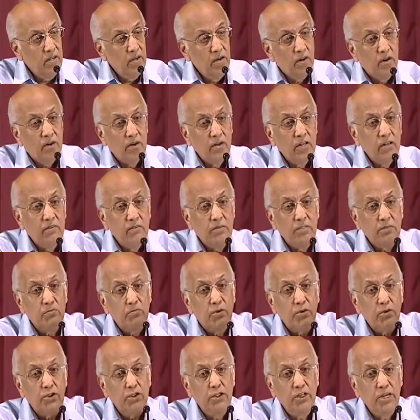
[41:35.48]
Lord, give us
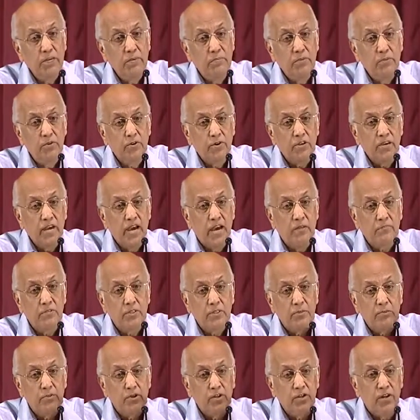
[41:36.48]
more sheep, more
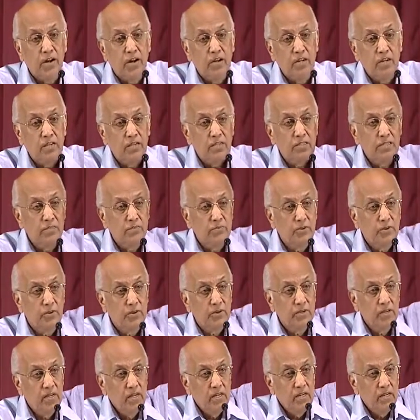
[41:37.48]
camels, more donkeys,
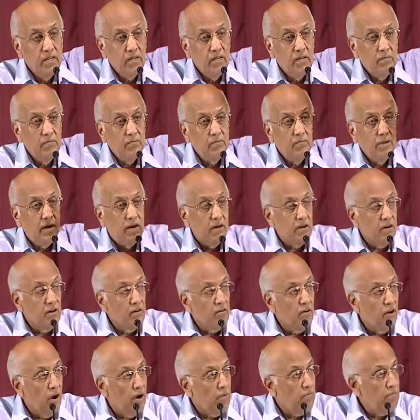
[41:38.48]
more better
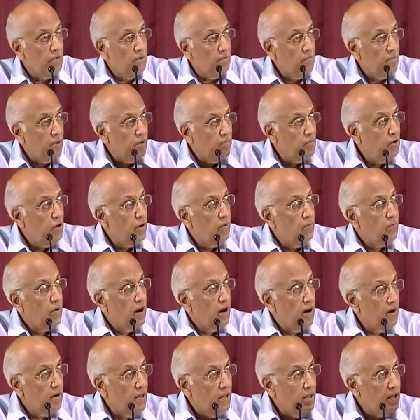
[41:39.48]
crop, and more
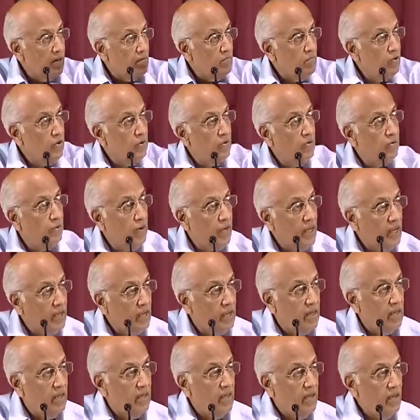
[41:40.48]
barley and more
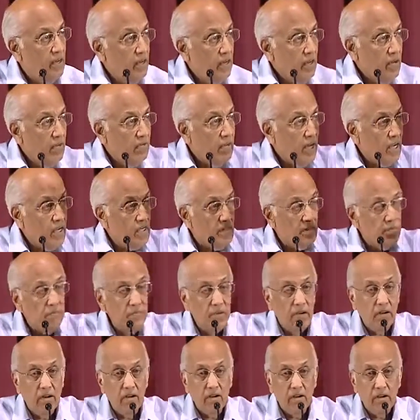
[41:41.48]
wheat, and make us
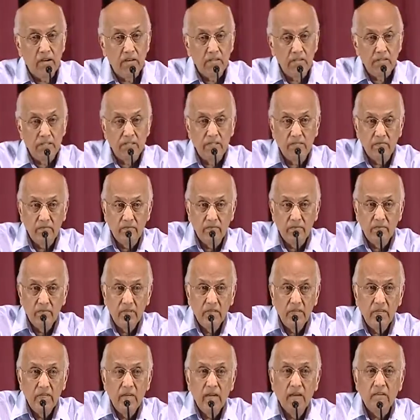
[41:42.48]
millionaires, and
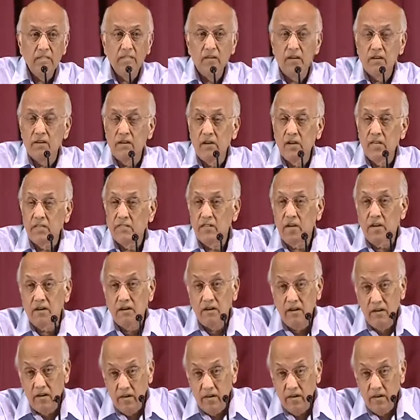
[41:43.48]
etc., etc.